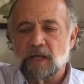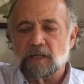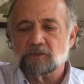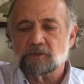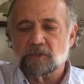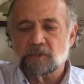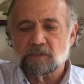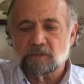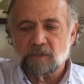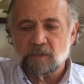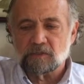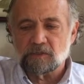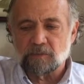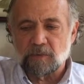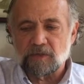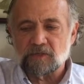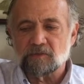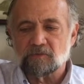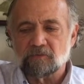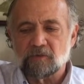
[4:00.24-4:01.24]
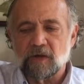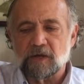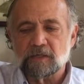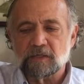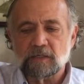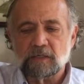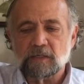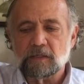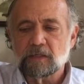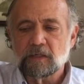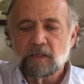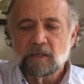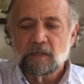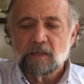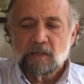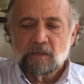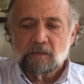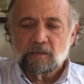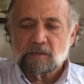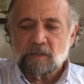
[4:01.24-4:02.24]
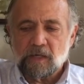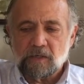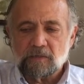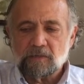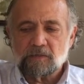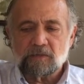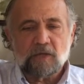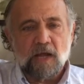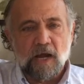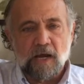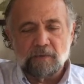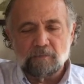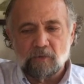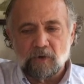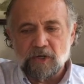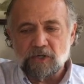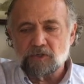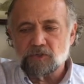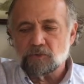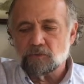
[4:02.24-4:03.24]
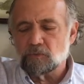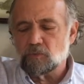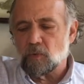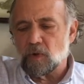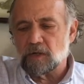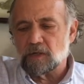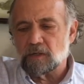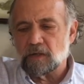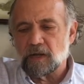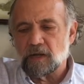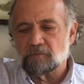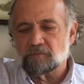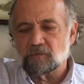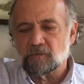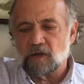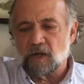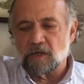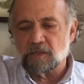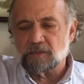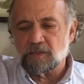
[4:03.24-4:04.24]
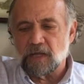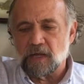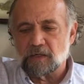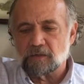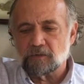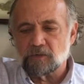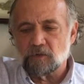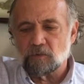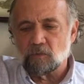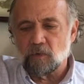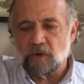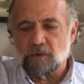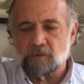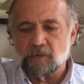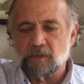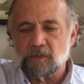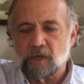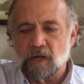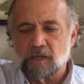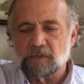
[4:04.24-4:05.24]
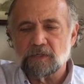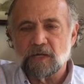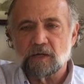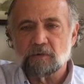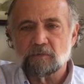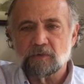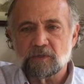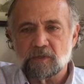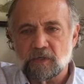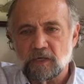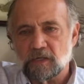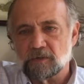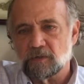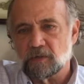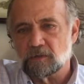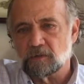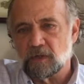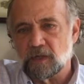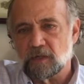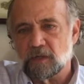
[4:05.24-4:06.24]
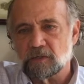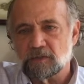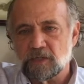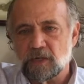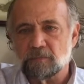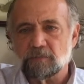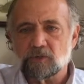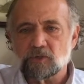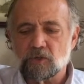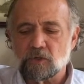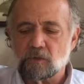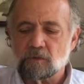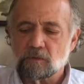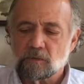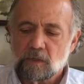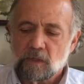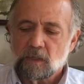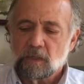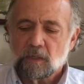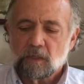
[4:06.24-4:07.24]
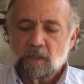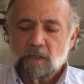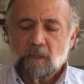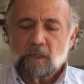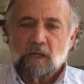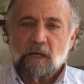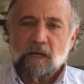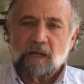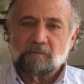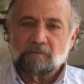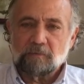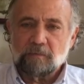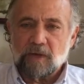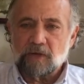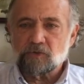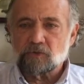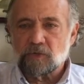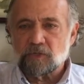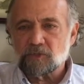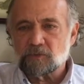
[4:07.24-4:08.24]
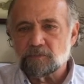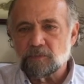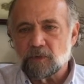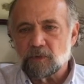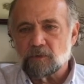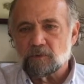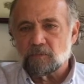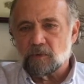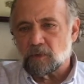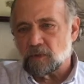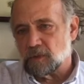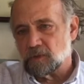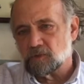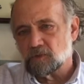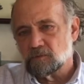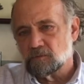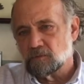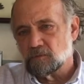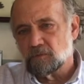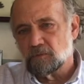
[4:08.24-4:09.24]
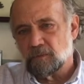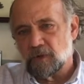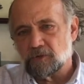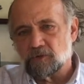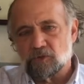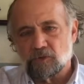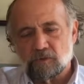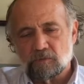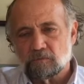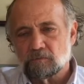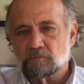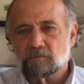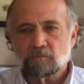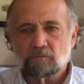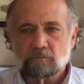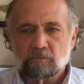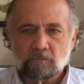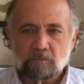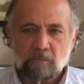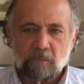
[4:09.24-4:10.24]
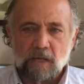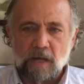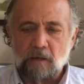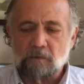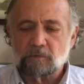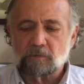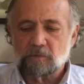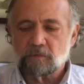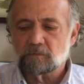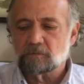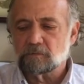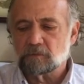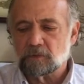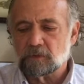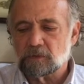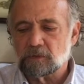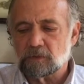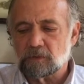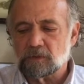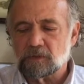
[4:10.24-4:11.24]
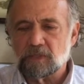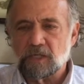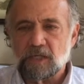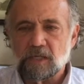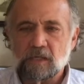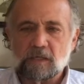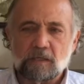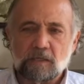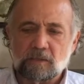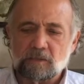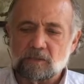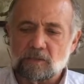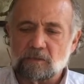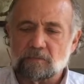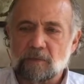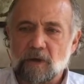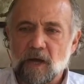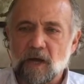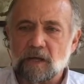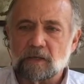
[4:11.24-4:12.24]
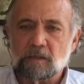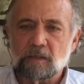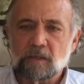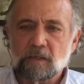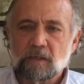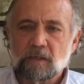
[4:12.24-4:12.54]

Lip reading: actually specify the kind of the time range you'd want to have your water in contact with it, and the temperature. I have a measuring spoon. We're going to measure out the tea into the pot,